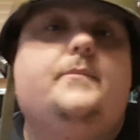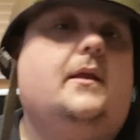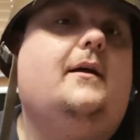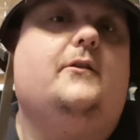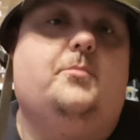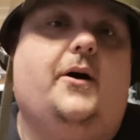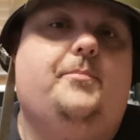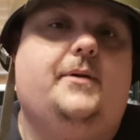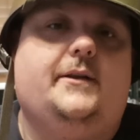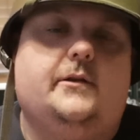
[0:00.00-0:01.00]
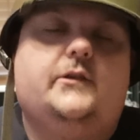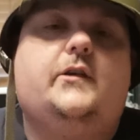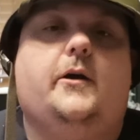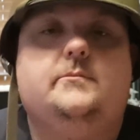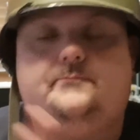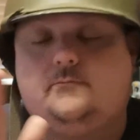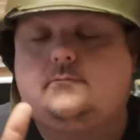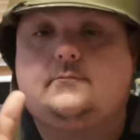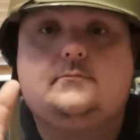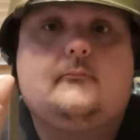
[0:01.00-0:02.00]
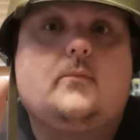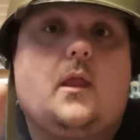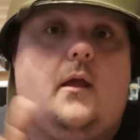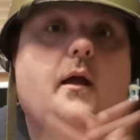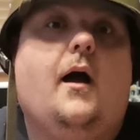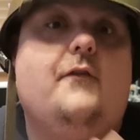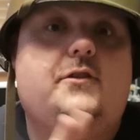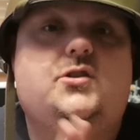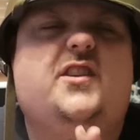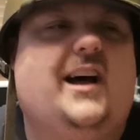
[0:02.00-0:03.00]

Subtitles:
That's my opinion. So, I've enjoyed